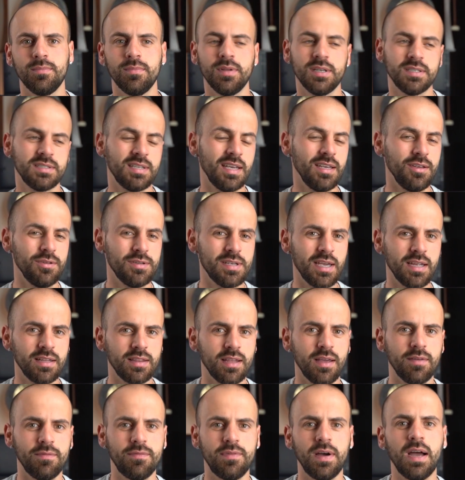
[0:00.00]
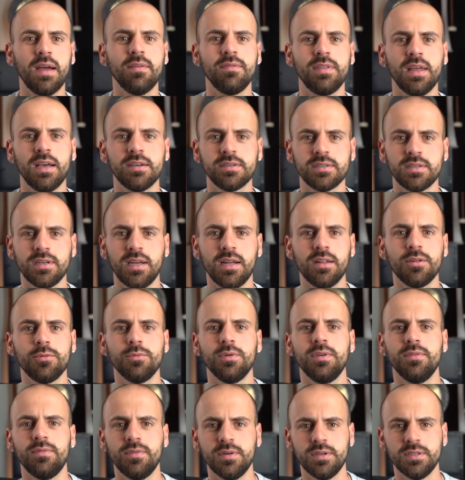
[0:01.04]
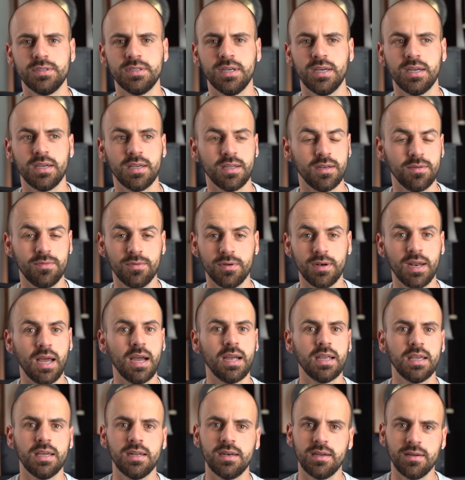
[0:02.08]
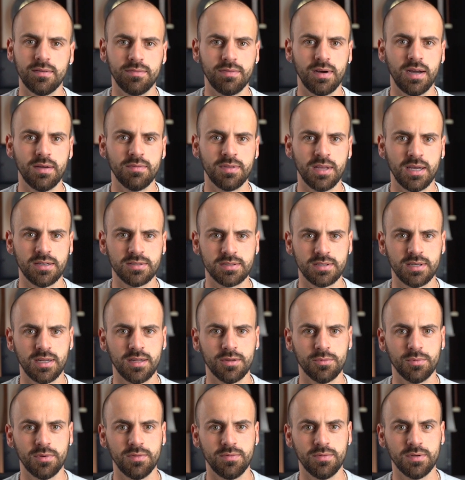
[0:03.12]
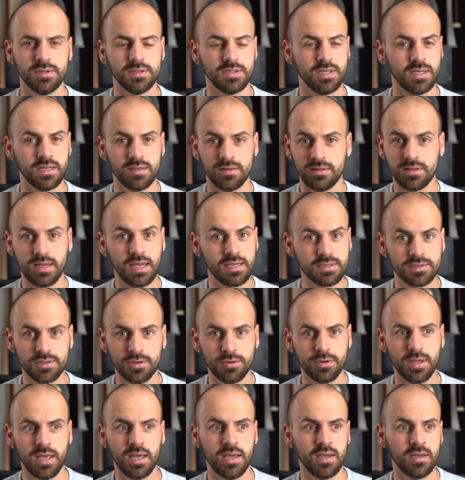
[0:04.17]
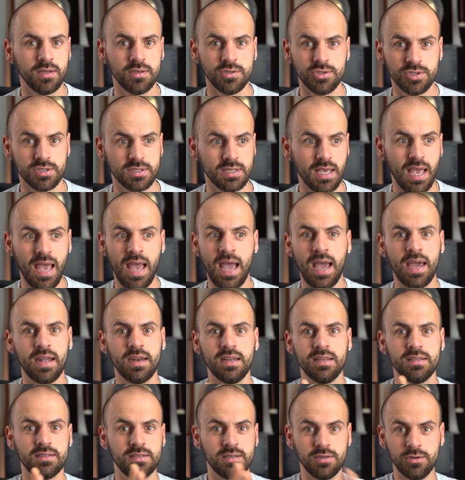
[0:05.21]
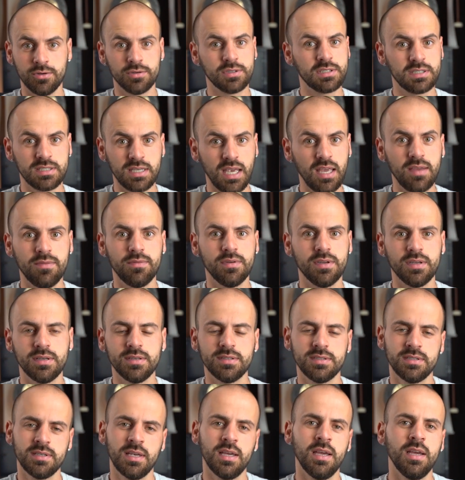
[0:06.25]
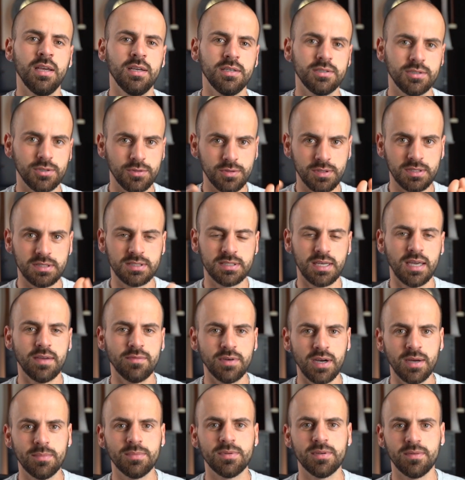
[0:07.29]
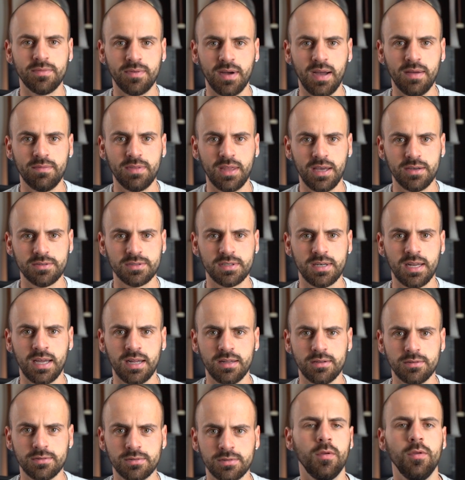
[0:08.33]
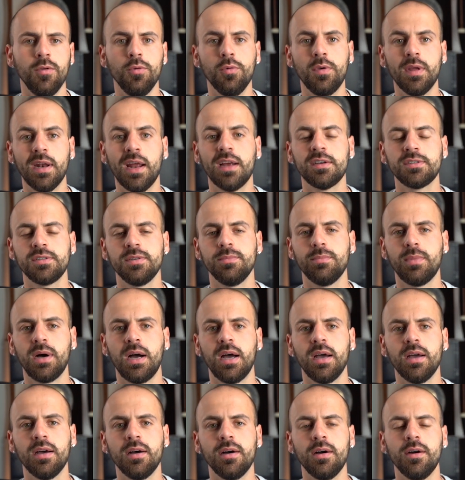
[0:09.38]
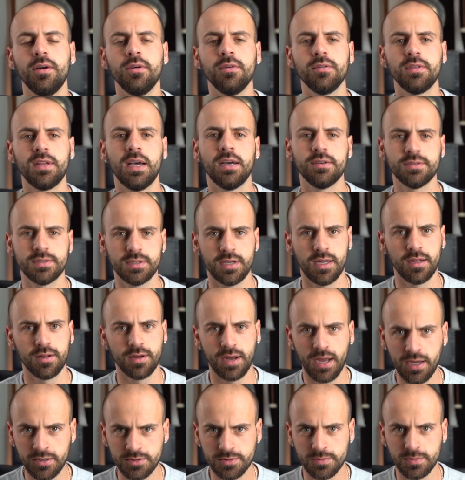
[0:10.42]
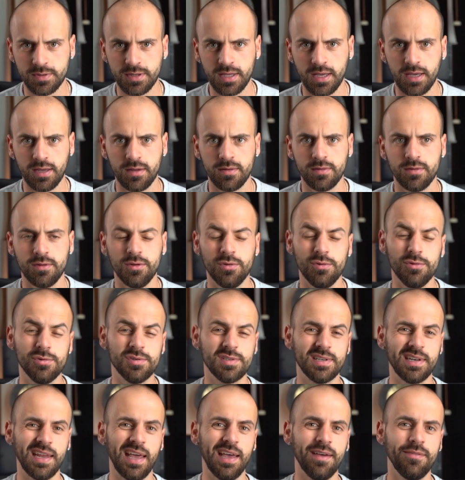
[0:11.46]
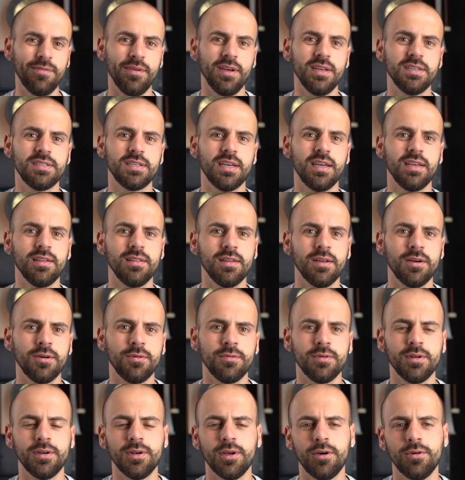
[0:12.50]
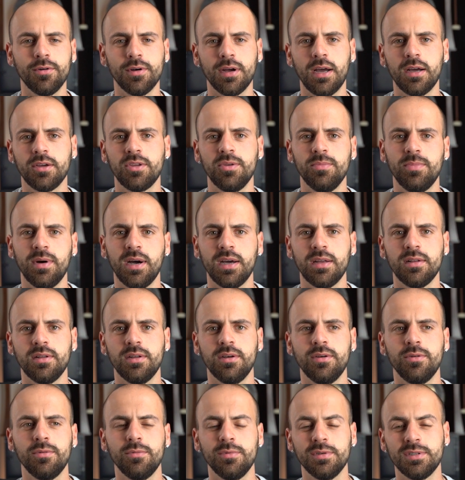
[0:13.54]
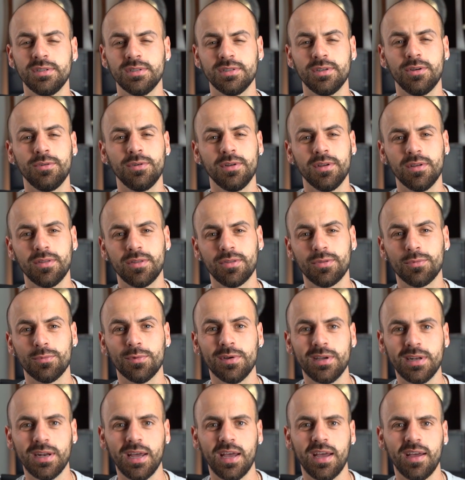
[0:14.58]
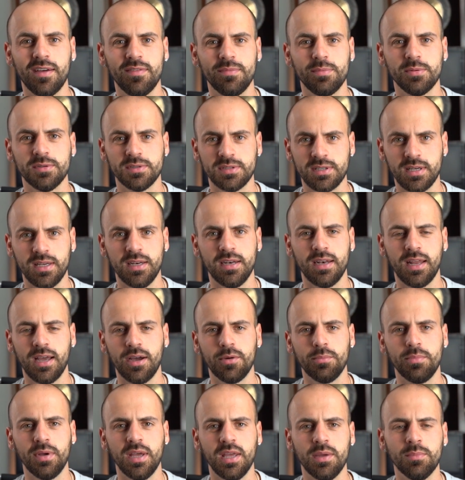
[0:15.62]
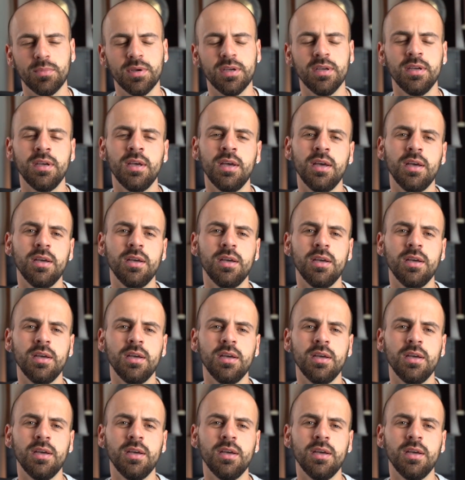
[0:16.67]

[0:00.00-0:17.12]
Let's say you take that five thousand dollar refund check, and if you're not getting a five thousand dollar refund check, that's okay. Just add it to your savings so you can save up to five thousand dollars. You can actually buy a one hundred thousand dollar house with that. You use an F H A loan, an owner-occupied loan, which is only a three point five percent down payment.